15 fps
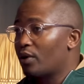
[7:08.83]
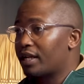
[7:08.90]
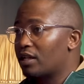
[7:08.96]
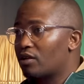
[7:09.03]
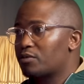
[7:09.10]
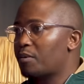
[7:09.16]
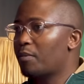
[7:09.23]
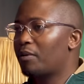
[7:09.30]
quickly
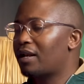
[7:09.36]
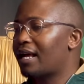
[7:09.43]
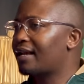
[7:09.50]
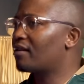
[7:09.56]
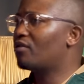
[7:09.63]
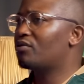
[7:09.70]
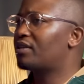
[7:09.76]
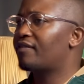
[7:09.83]
because people, yeah, were
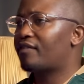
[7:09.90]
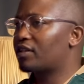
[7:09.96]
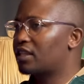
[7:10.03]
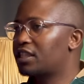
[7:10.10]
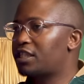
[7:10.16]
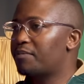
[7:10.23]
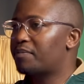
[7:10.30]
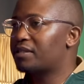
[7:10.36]
like, oh, they've got
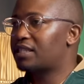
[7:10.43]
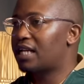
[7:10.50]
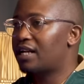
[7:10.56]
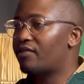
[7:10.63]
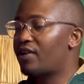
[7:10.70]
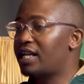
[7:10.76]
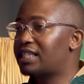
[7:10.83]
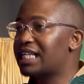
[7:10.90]
the cheapest
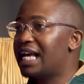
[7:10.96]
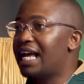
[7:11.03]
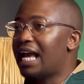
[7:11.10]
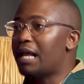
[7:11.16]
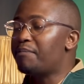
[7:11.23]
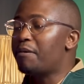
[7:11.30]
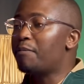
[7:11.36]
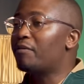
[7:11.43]
data rates.
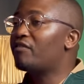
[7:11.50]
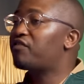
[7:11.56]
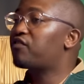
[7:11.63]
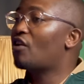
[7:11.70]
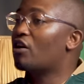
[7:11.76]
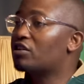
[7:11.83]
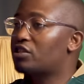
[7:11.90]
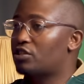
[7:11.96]
And people
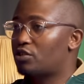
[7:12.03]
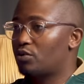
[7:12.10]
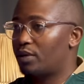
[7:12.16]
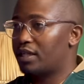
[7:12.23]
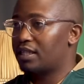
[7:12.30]
flocked to